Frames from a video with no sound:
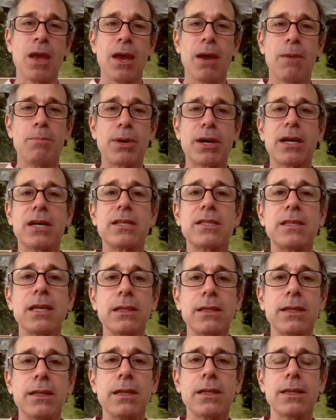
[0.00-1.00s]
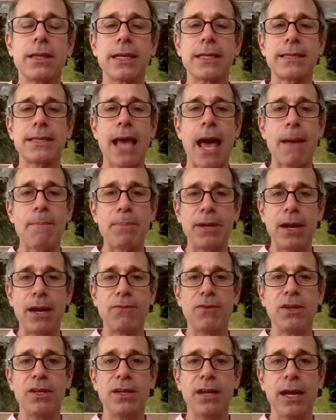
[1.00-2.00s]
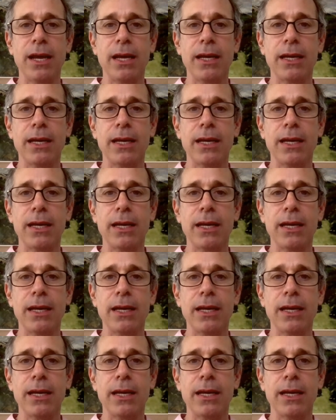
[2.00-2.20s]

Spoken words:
because the little things happen every day.